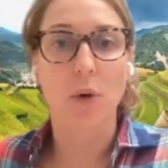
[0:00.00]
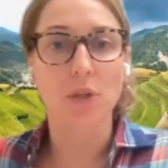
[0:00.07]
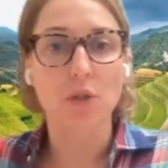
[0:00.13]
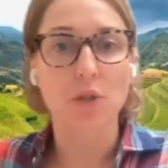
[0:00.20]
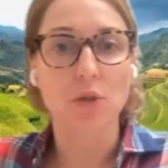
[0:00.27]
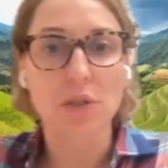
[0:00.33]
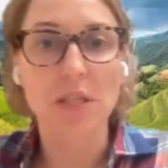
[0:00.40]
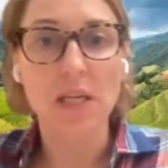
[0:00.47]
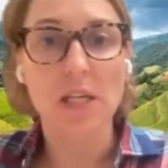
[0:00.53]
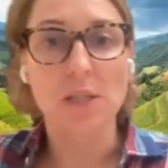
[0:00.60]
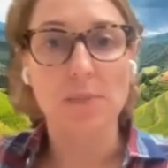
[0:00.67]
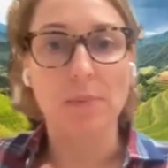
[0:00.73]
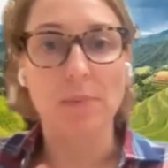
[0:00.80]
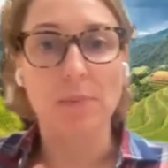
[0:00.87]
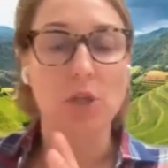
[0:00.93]
And so what you
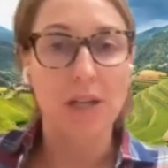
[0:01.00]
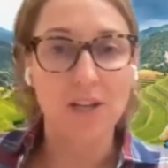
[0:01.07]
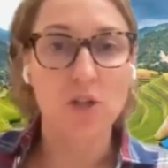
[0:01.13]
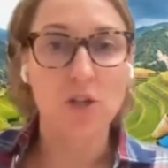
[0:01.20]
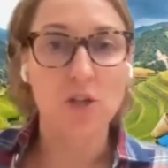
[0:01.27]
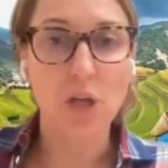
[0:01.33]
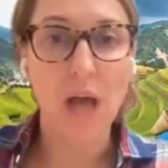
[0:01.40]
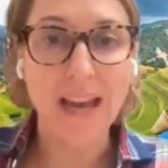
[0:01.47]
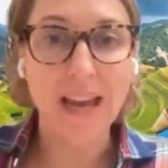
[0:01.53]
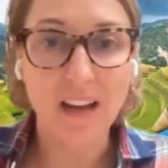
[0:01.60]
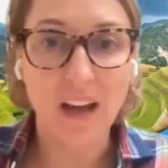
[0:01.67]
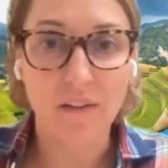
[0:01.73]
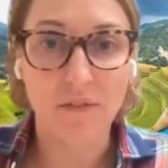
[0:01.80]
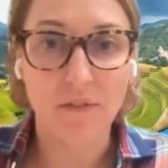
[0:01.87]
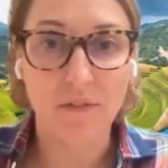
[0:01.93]
see, especially in
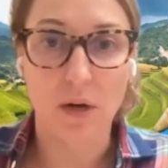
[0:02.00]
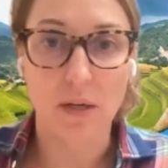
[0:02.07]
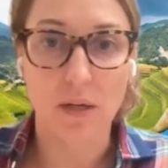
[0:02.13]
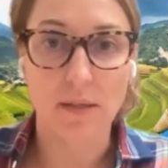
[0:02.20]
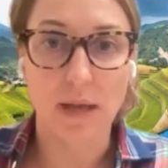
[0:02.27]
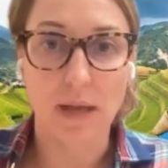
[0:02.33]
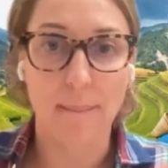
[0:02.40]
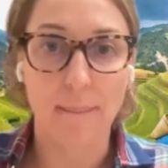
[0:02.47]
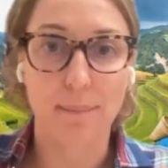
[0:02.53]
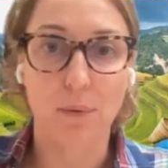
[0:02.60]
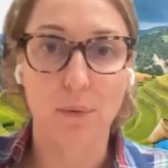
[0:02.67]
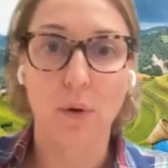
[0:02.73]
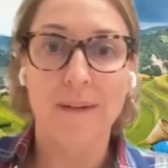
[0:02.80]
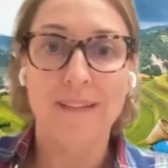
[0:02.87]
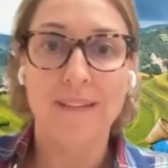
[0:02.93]
China, for
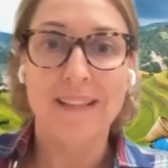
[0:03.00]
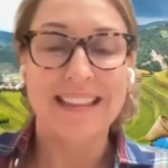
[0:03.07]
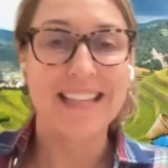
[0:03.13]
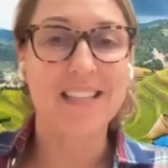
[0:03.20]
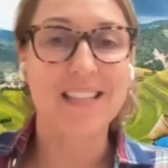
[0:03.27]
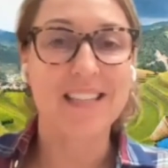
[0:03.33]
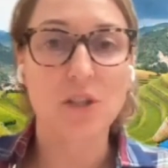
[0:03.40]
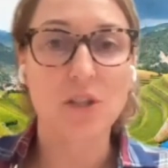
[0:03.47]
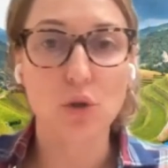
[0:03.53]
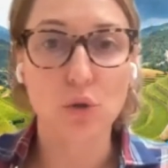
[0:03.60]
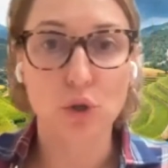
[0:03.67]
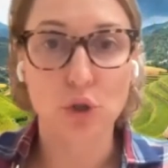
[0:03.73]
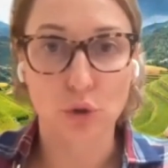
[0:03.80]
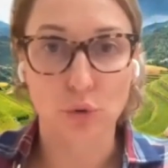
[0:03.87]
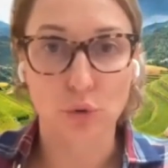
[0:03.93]
example, this is a
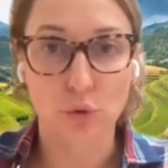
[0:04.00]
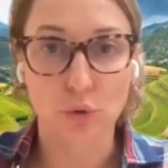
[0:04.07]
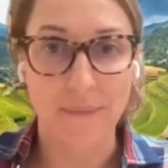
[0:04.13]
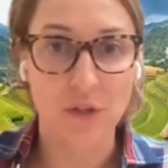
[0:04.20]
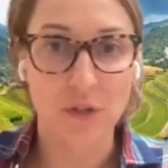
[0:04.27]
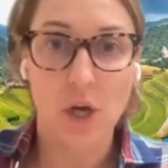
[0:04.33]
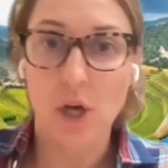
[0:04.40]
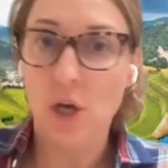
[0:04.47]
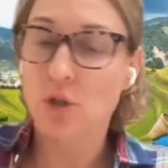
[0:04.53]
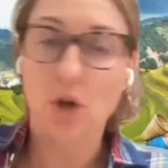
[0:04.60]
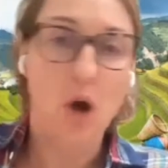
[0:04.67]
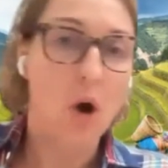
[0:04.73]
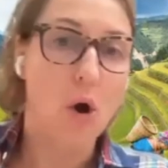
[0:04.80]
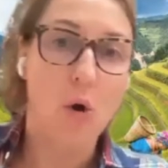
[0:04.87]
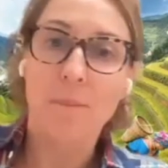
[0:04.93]
huge trend.
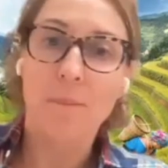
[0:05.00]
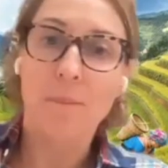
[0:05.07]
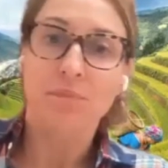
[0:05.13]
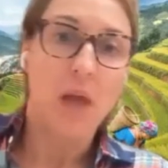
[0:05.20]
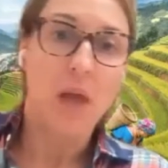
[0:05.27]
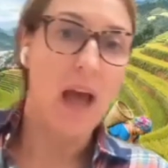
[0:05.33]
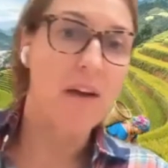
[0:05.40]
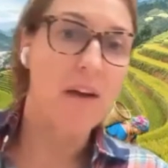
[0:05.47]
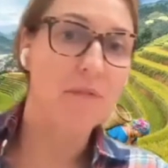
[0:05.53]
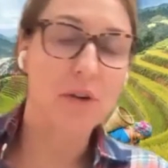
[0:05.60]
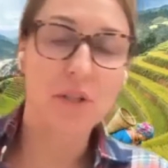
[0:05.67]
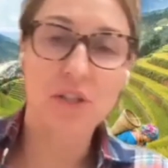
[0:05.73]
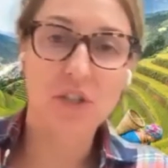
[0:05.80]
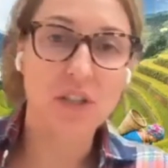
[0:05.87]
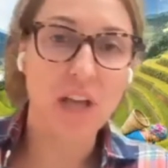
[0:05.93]
So
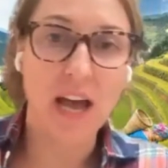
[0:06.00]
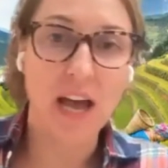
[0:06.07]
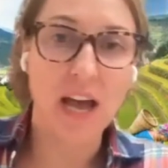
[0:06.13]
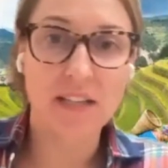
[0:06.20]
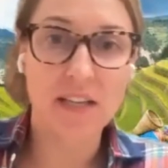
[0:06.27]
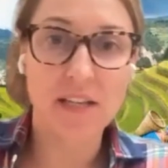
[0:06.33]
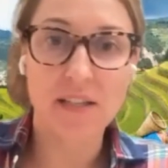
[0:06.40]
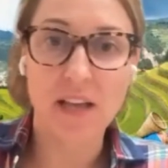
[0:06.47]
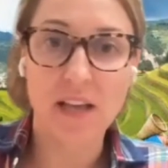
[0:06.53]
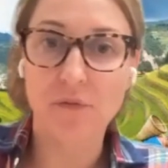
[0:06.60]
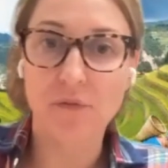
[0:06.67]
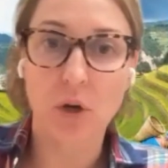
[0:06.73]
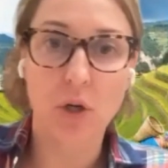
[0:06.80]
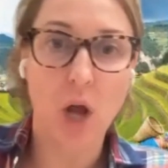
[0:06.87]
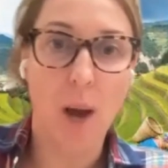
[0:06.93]
average sizes
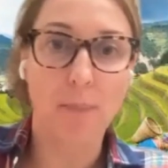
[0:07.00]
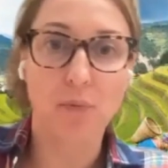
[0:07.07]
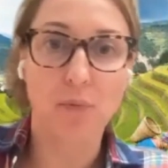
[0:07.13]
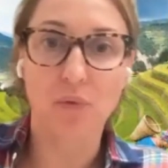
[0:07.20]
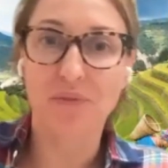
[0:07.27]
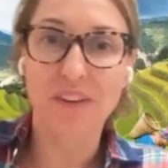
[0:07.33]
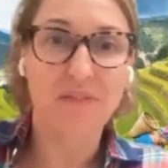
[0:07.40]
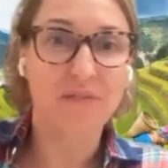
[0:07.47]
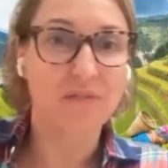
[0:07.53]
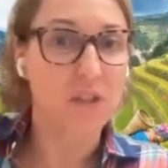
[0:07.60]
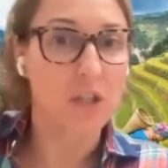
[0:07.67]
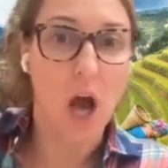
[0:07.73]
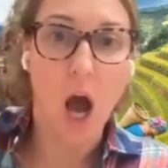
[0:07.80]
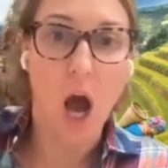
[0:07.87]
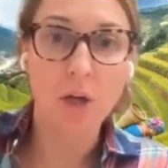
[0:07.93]
have gone up to
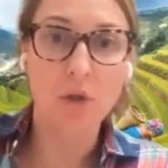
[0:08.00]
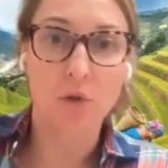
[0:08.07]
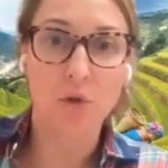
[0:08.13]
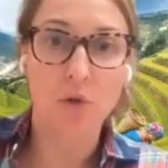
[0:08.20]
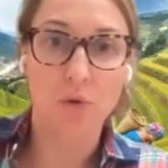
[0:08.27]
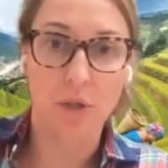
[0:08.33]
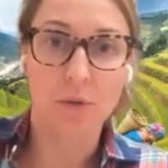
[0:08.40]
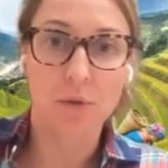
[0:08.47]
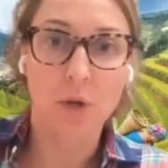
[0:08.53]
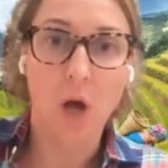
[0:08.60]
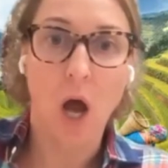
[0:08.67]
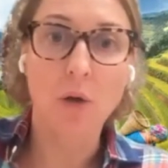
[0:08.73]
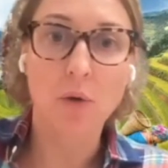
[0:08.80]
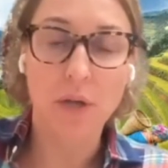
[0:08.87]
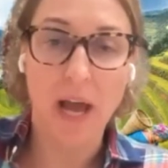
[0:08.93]
50, 100
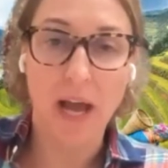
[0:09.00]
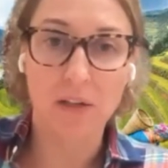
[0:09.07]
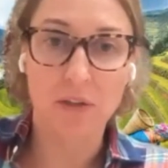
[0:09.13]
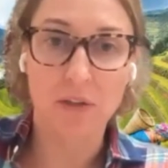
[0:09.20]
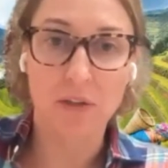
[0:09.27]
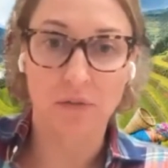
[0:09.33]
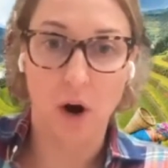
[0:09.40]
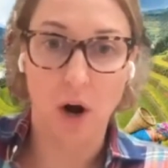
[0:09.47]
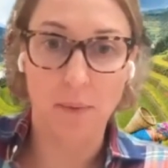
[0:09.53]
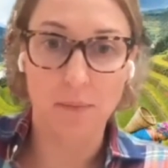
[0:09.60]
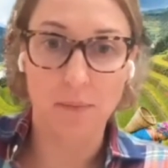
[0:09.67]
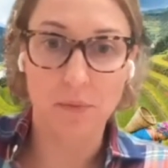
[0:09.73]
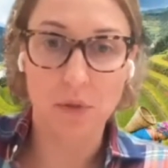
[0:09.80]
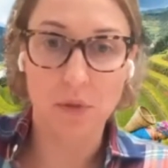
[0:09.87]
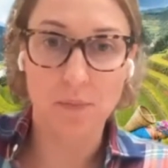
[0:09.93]
100 hectare
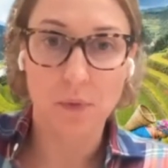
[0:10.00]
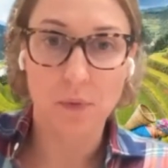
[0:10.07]
farms